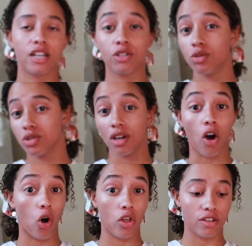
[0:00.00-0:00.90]
I use
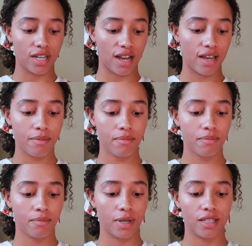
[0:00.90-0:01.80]
all the
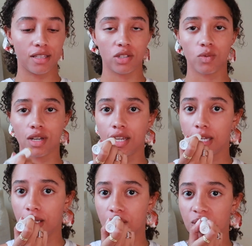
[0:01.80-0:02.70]
time, but this one
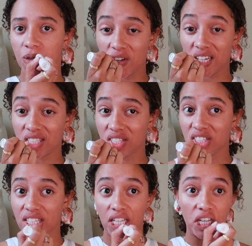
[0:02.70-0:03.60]
is
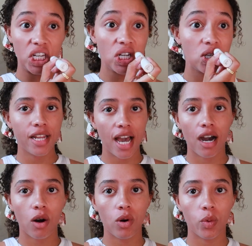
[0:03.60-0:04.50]
Vaseline.
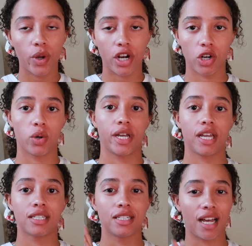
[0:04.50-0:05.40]
Now we are
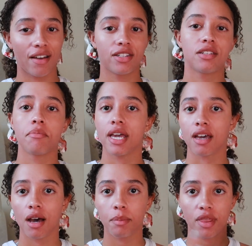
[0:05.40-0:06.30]
going to dive into
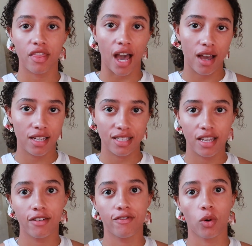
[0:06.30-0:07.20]
makeup. That is
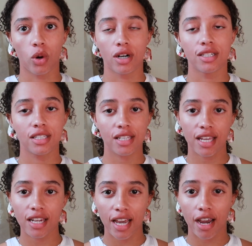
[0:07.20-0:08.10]
it for
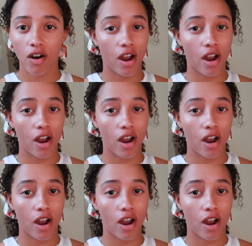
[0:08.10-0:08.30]
skincare.